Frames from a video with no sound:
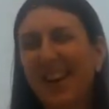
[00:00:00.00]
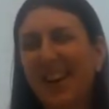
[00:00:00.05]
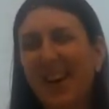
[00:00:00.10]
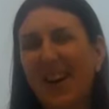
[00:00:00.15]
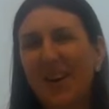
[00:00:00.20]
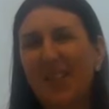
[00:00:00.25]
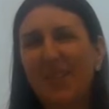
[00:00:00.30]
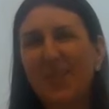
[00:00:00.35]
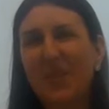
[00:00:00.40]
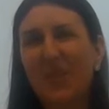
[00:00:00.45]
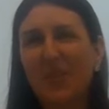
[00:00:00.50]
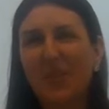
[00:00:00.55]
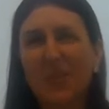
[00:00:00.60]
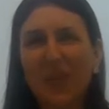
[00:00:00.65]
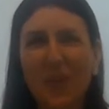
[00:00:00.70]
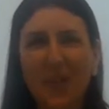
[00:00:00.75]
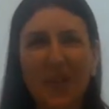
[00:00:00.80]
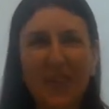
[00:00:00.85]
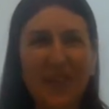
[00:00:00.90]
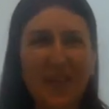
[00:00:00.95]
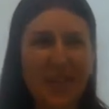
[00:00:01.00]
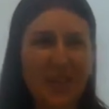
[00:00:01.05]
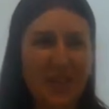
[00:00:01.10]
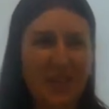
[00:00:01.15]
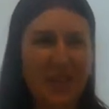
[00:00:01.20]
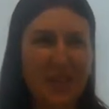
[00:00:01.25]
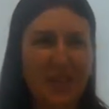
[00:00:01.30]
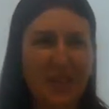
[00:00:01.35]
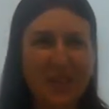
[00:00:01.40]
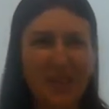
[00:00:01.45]
uh, your fourth
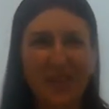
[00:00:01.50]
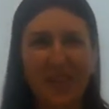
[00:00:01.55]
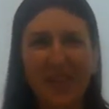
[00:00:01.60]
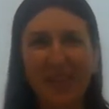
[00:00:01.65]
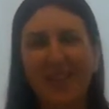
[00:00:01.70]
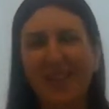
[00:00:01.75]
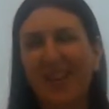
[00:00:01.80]
anniversary.